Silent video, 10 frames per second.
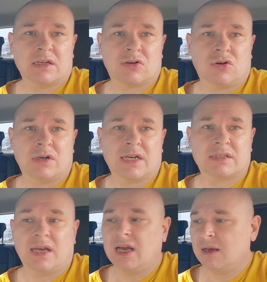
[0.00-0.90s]
Connect
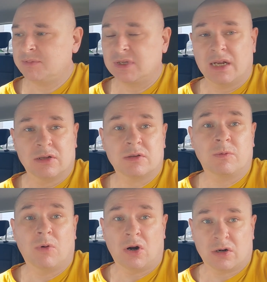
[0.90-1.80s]
app didn't
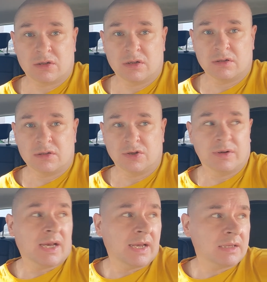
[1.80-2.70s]
work
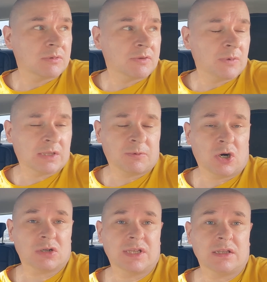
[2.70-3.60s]
today. It
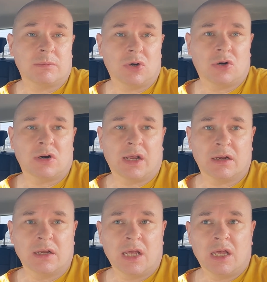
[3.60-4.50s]
worked in the
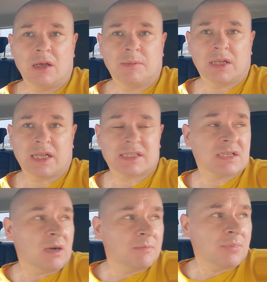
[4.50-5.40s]
morning, but at
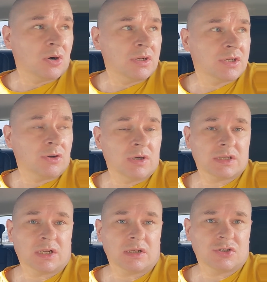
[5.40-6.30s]
some point during
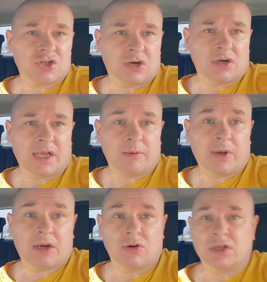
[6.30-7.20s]
the journey we
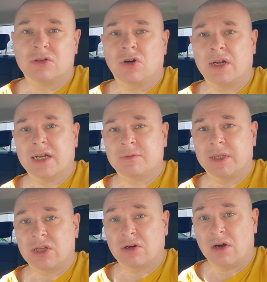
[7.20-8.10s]
couldn't connect with
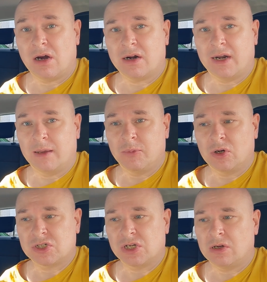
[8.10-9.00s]
the car anymore,
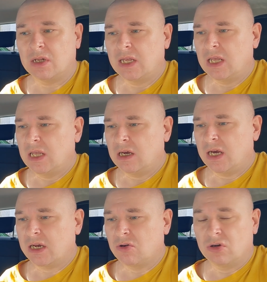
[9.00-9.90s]
so
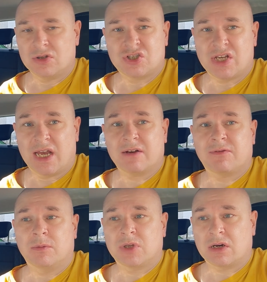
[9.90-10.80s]
I couldn't check
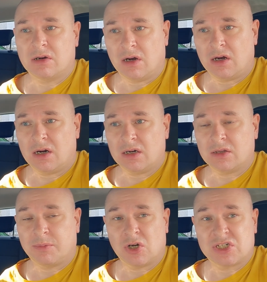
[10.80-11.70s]
from the car the
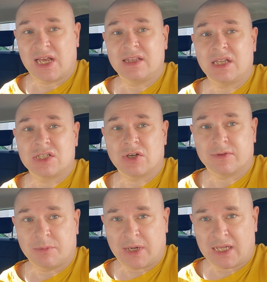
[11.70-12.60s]
percentage of
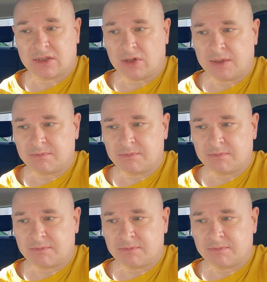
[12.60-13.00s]
the battery.